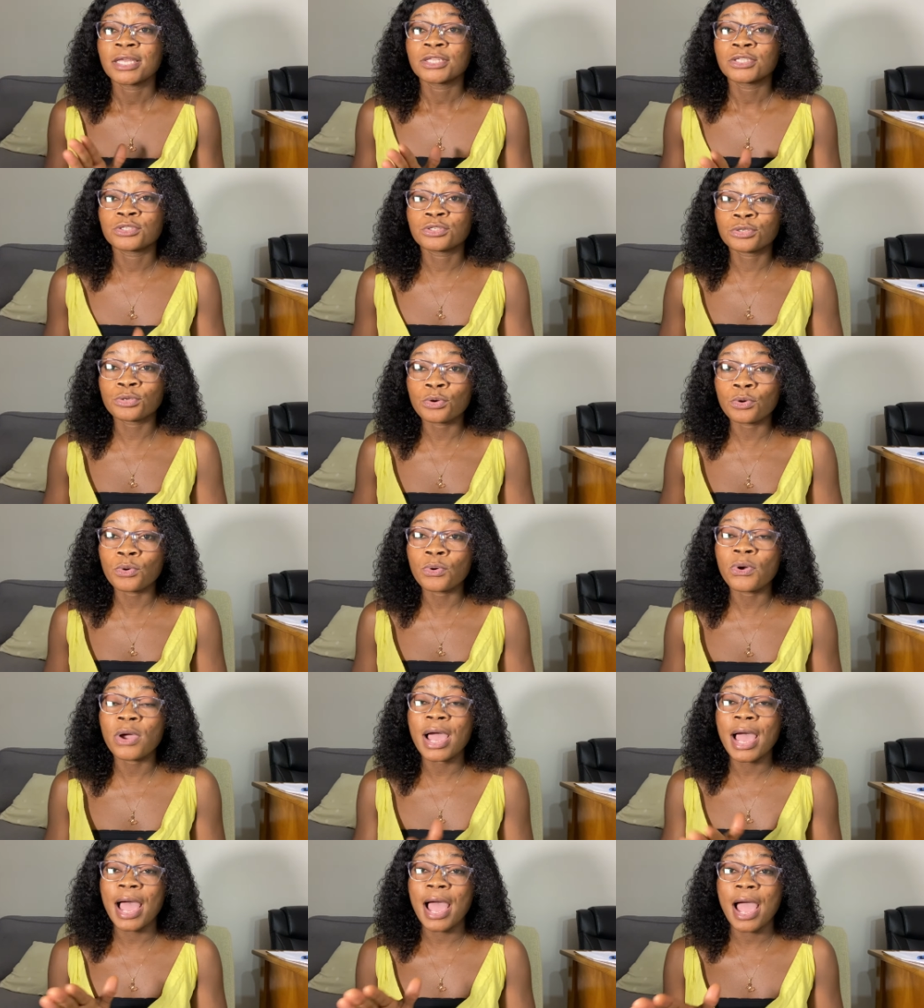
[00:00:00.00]

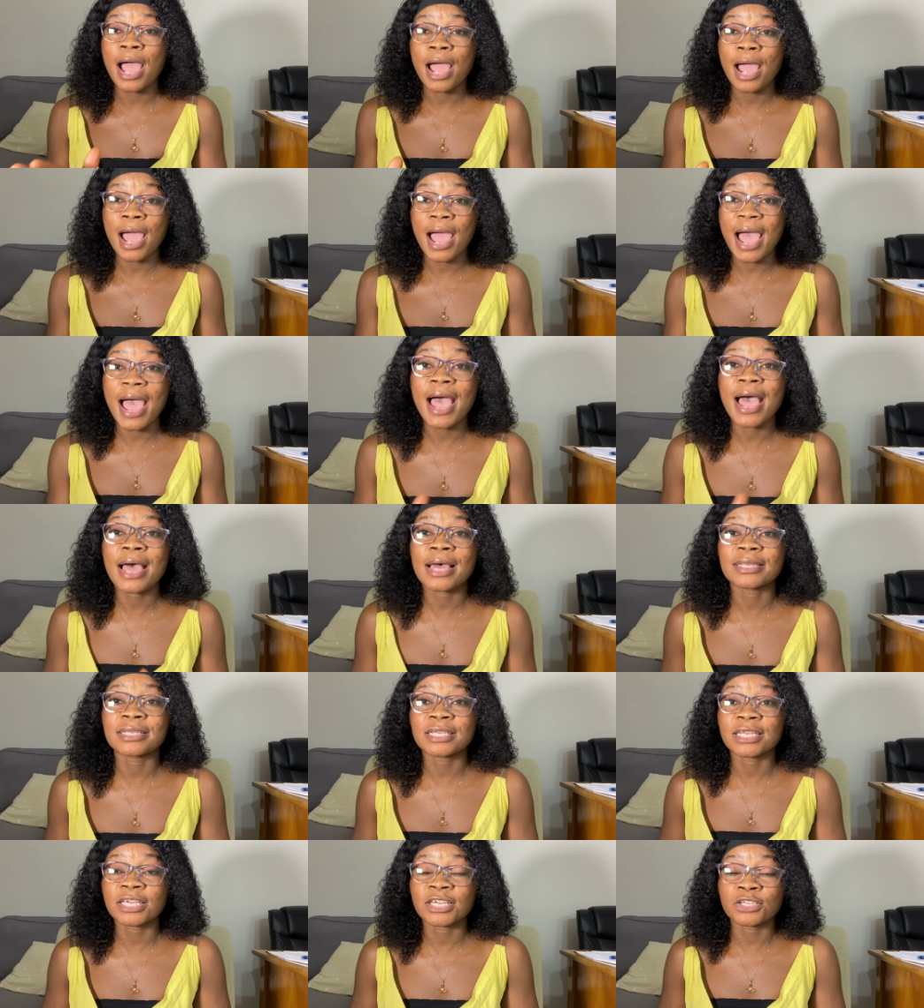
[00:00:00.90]
to
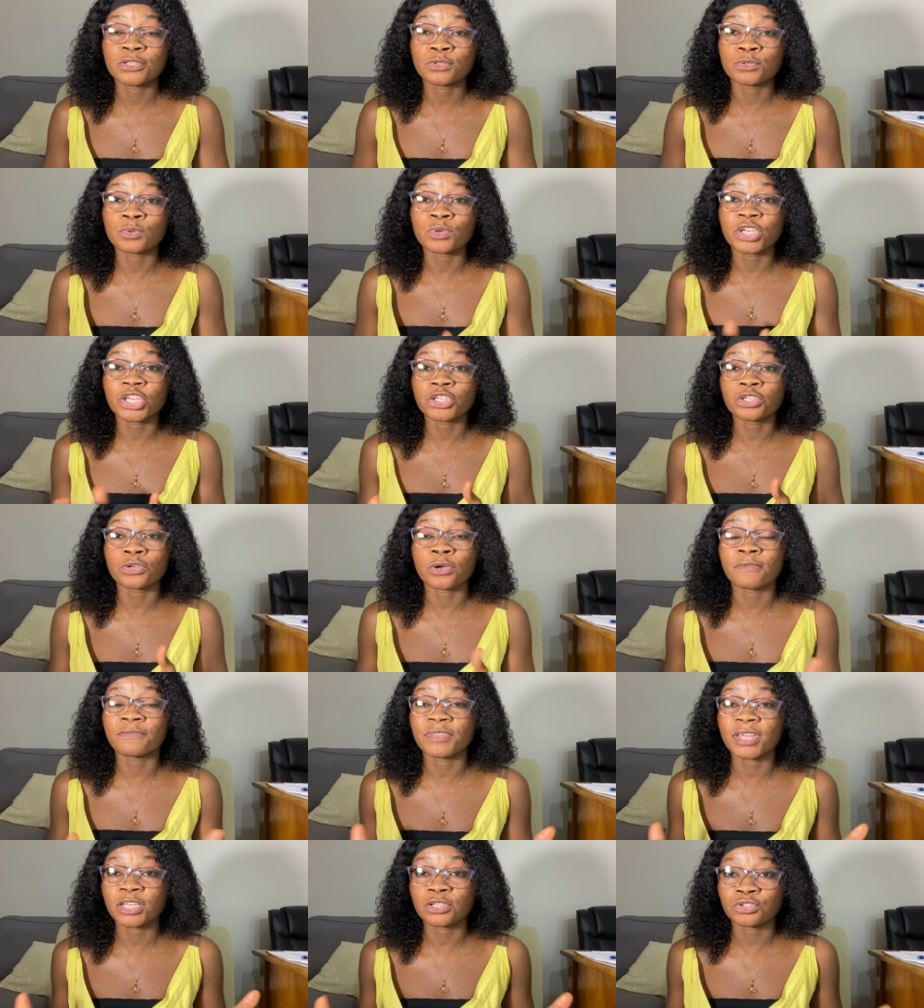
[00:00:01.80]
add into each
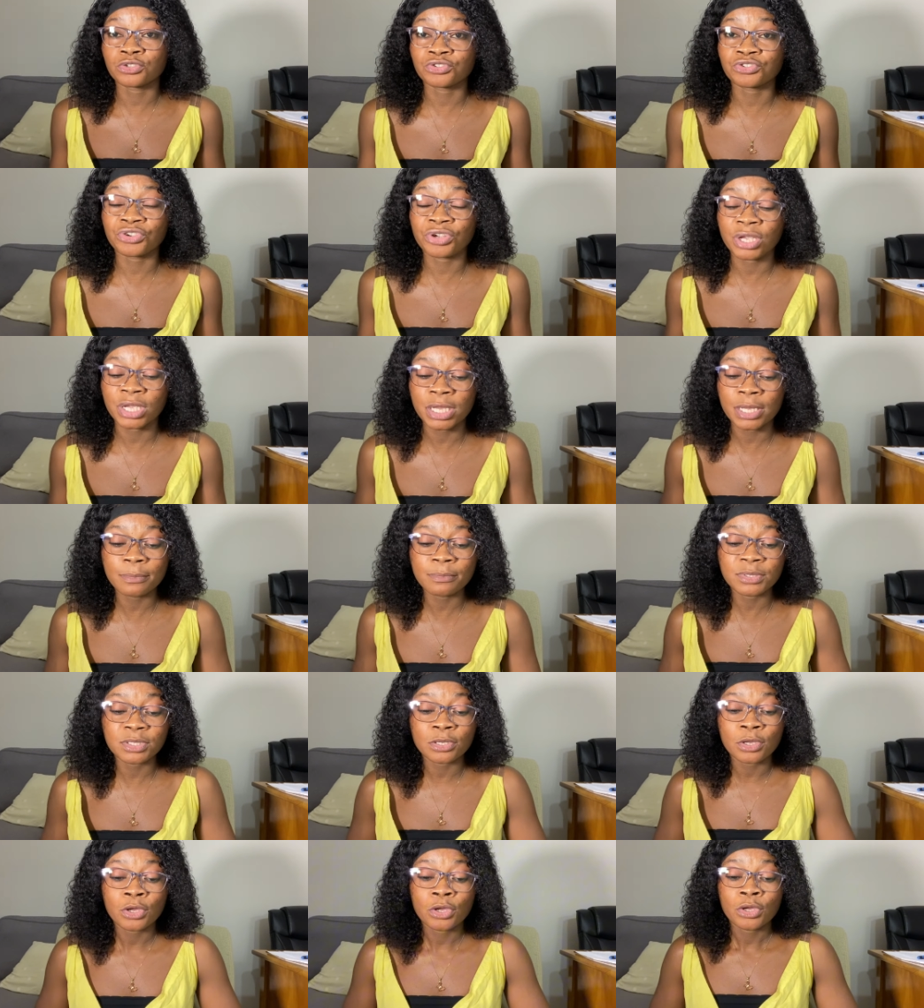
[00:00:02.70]
of the
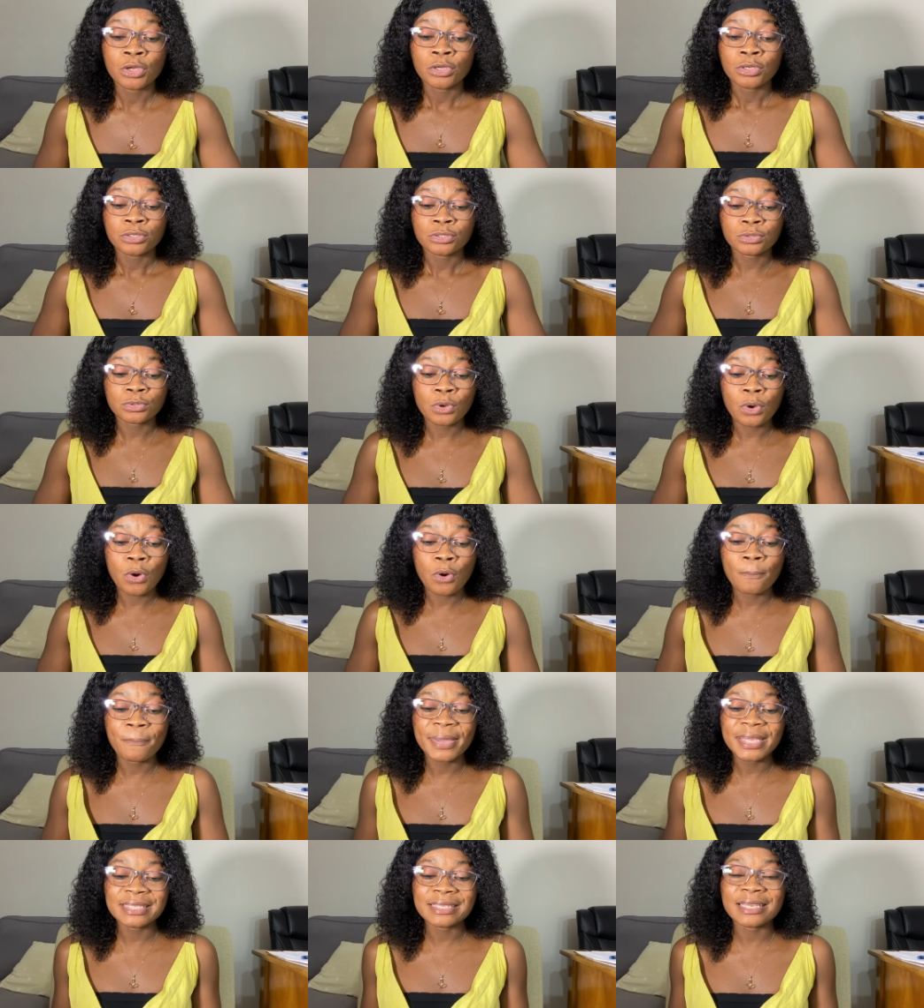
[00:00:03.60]
streams. So
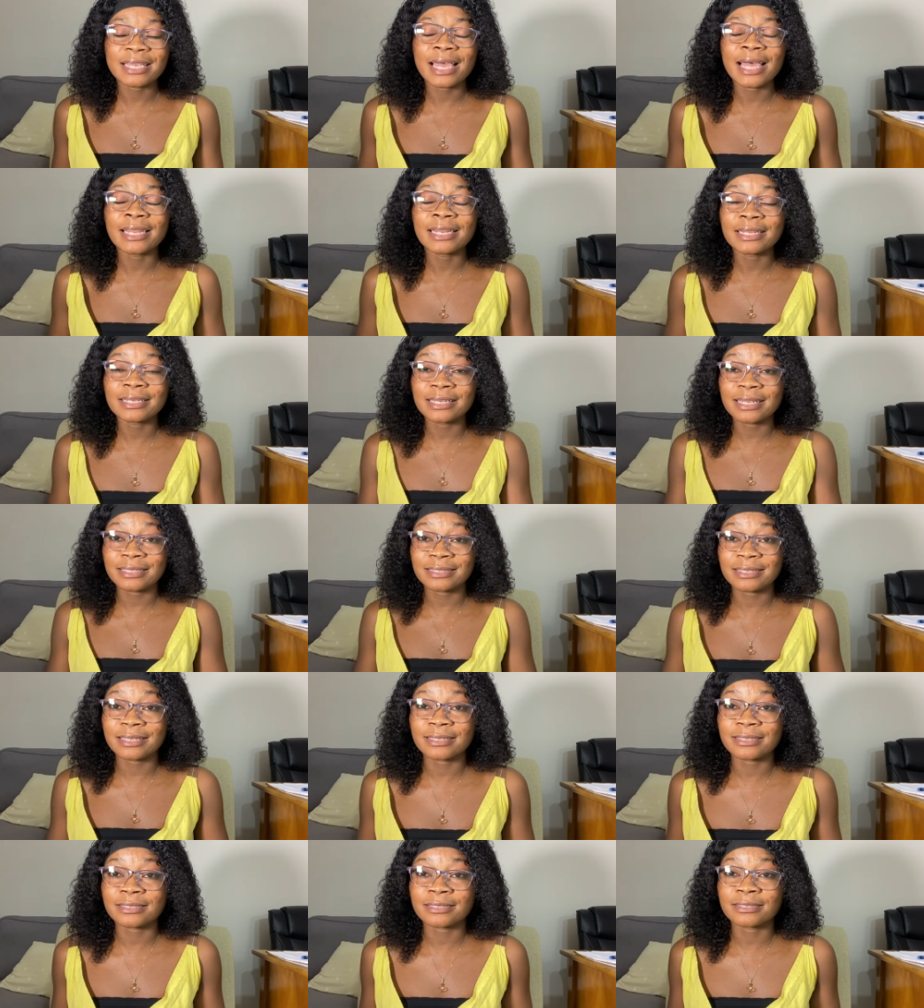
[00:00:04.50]
basically
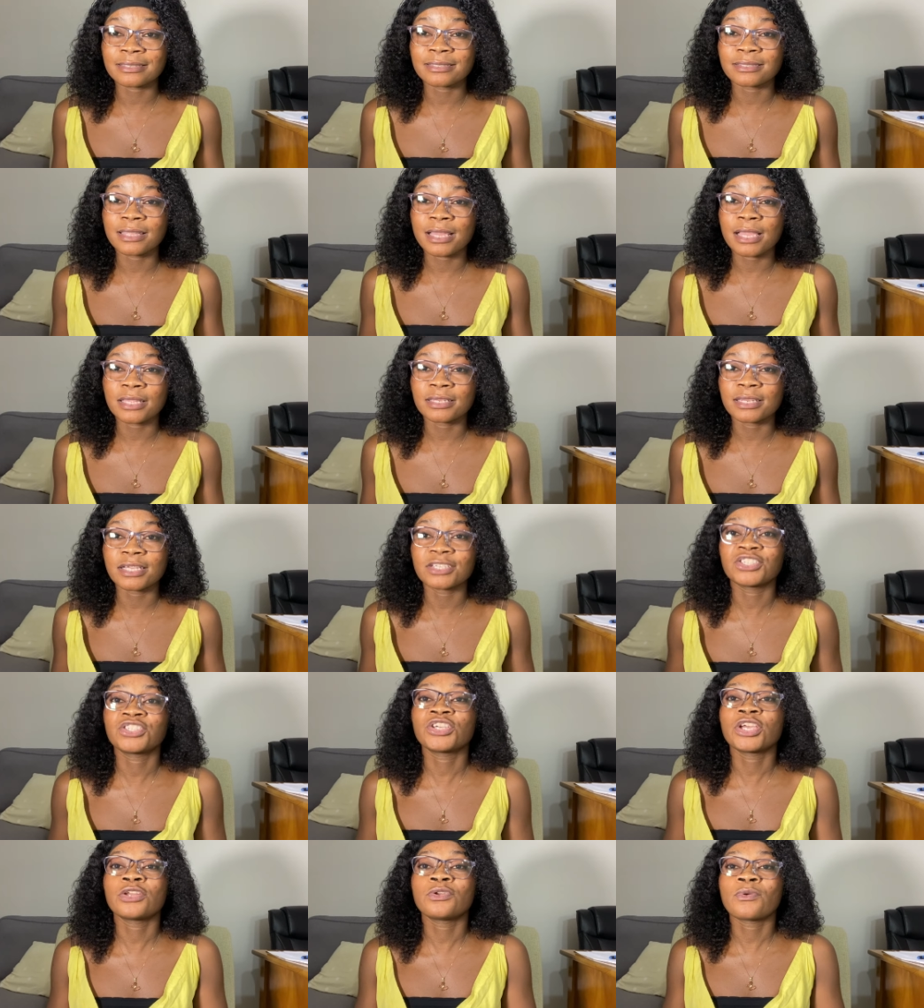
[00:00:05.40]
this is the
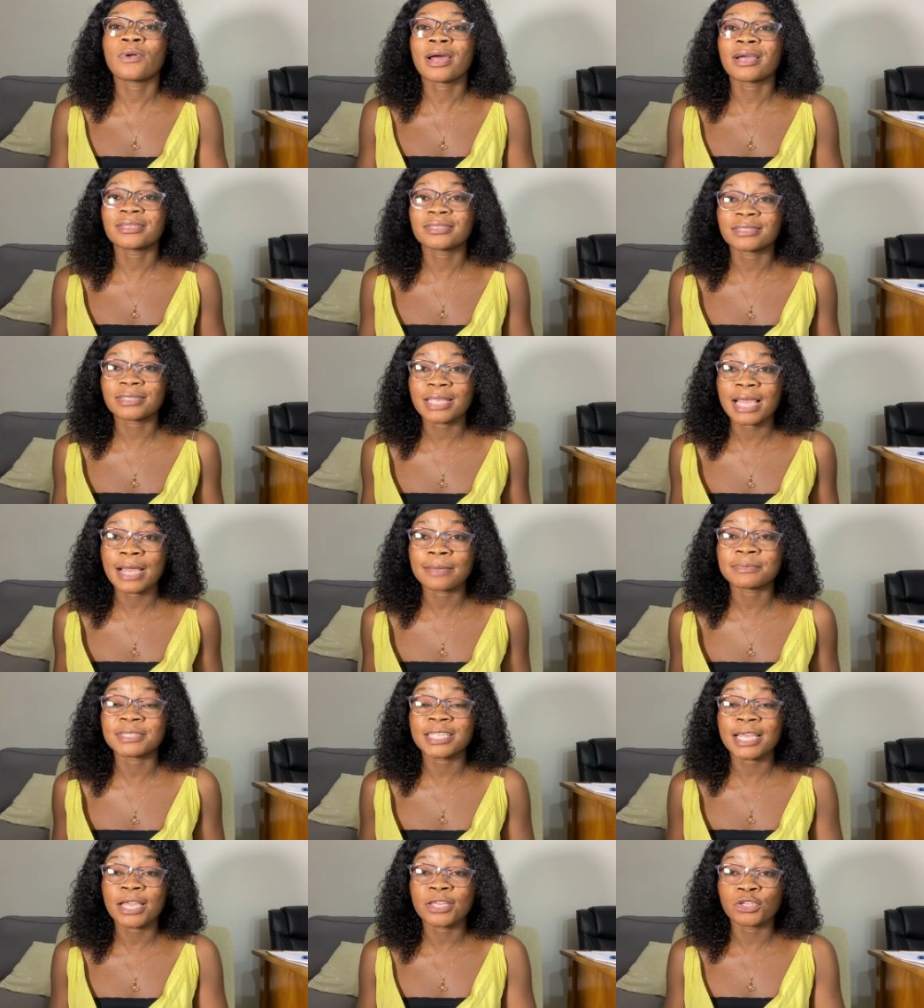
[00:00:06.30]
general
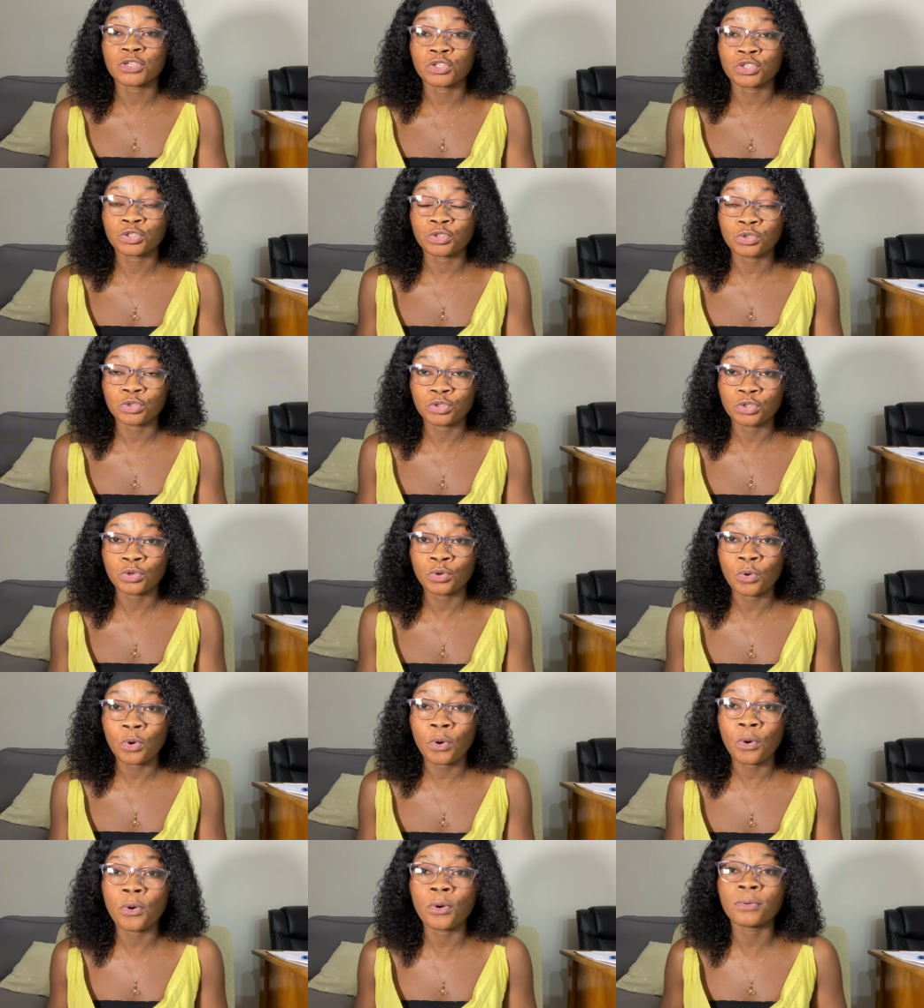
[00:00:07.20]
steps that you should
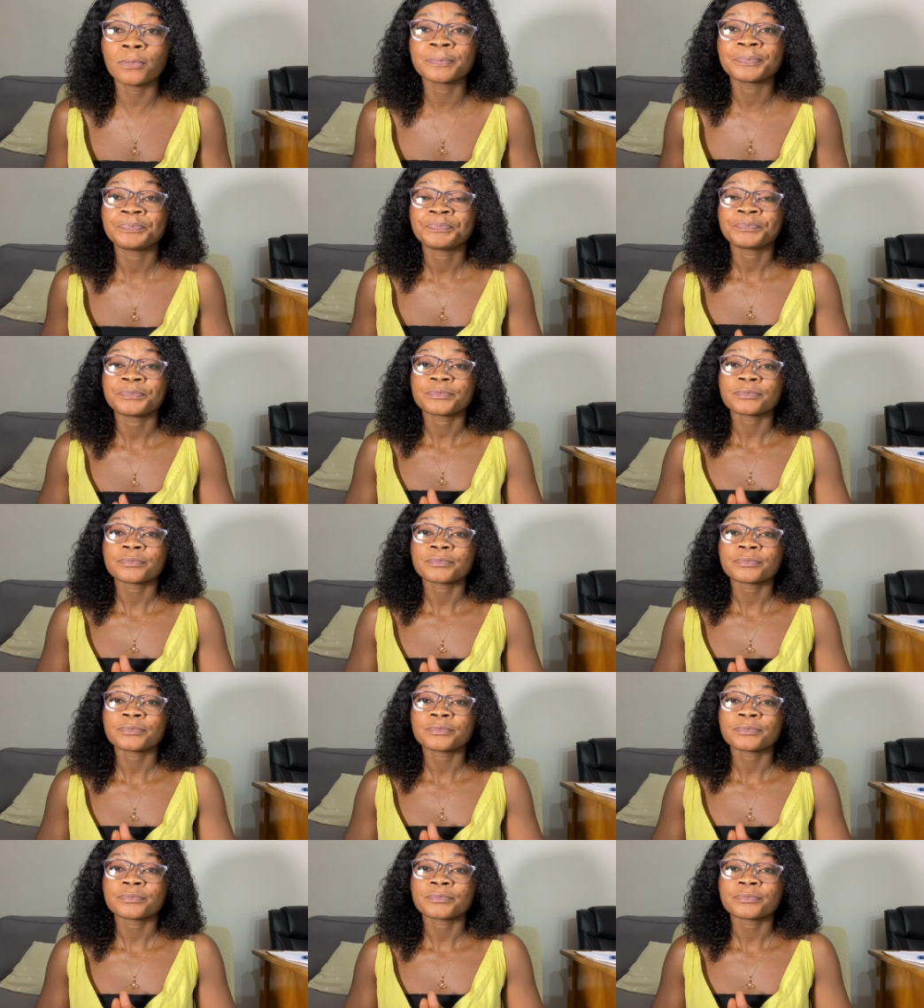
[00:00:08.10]
know.